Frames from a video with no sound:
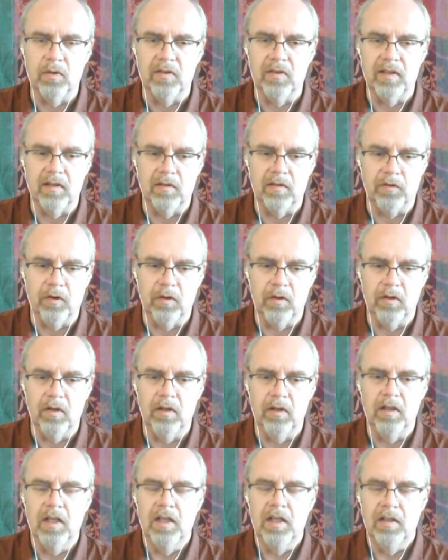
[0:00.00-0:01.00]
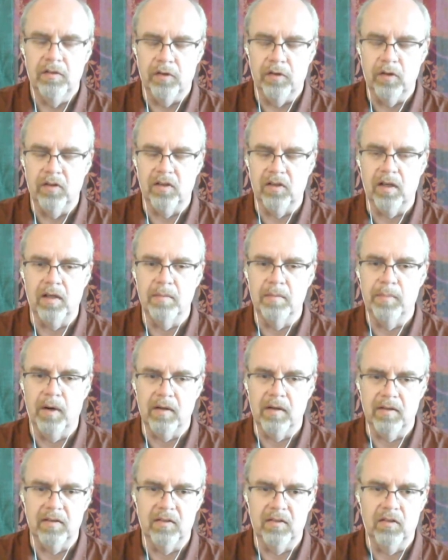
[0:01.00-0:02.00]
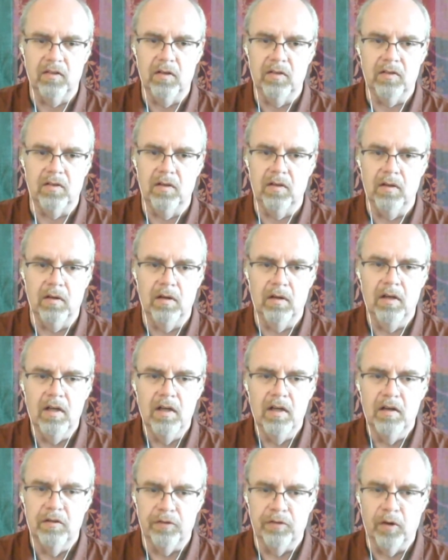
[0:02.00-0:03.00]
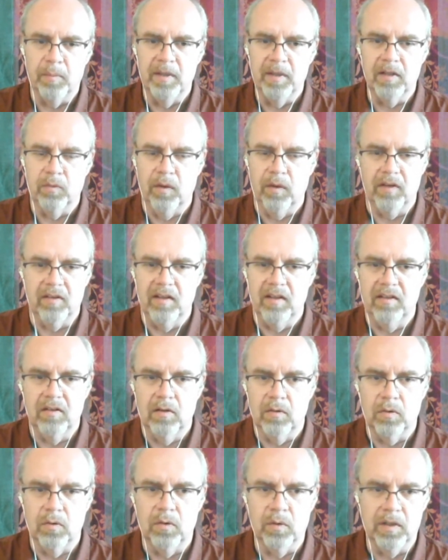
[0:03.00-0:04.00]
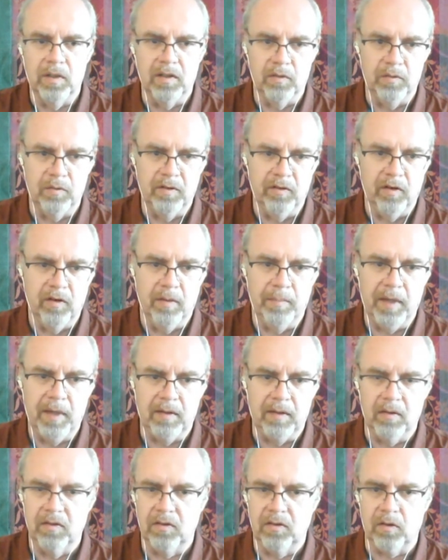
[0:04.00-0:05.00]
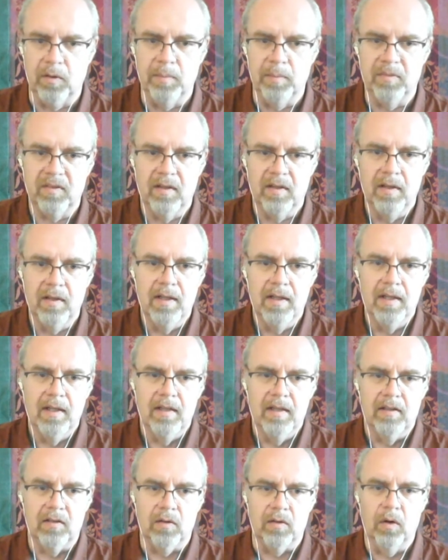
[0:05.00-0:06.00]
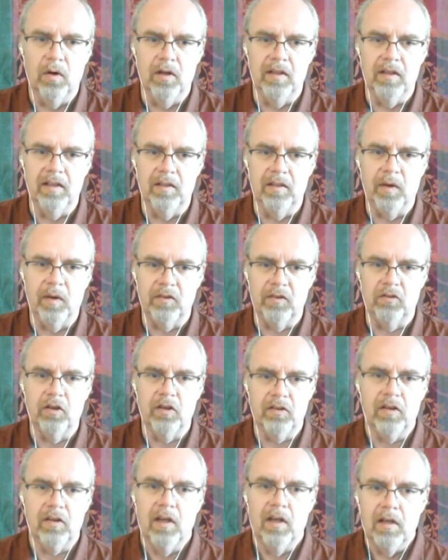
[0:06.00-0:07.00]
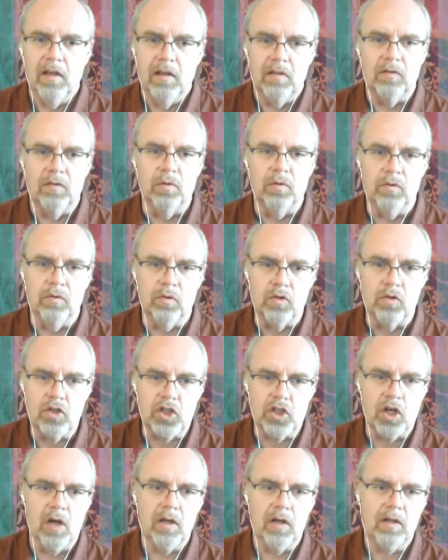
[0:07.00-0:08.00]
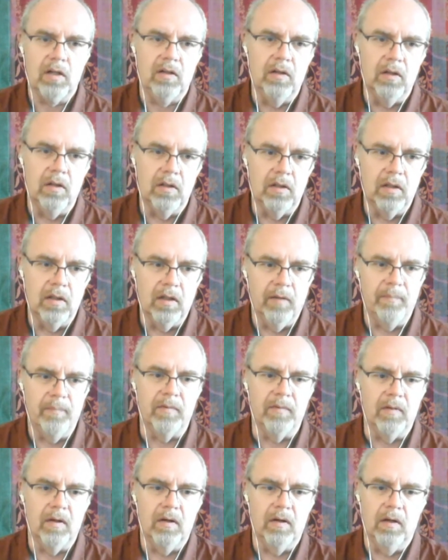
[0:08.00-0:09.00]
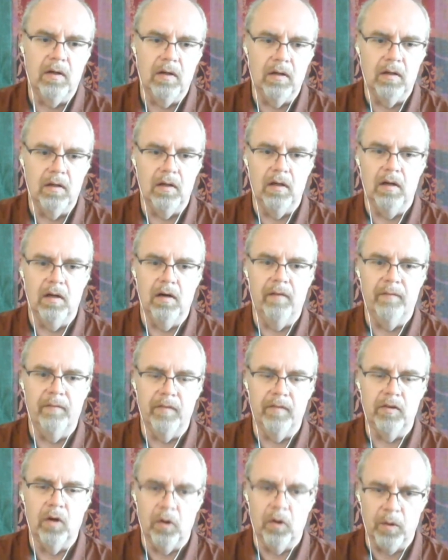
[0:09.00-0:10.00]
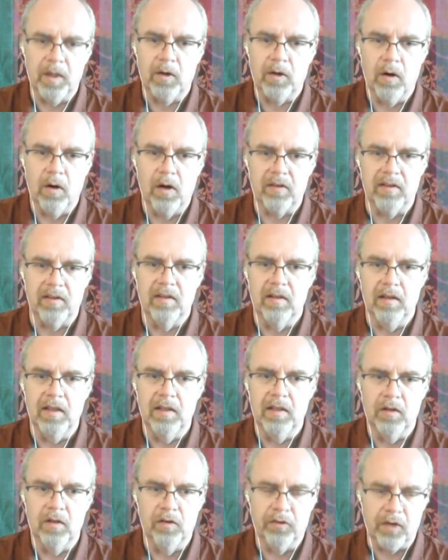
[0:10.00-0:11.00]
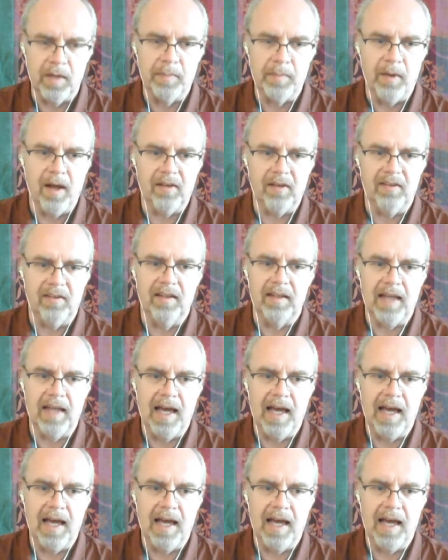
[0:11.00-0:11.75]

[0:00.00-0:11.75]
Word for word: use it for the for the second part. It's just uh, for me, it was easier to do it with uh, Python scripts. So it was just to to chunk the the the, the records in in the three parts that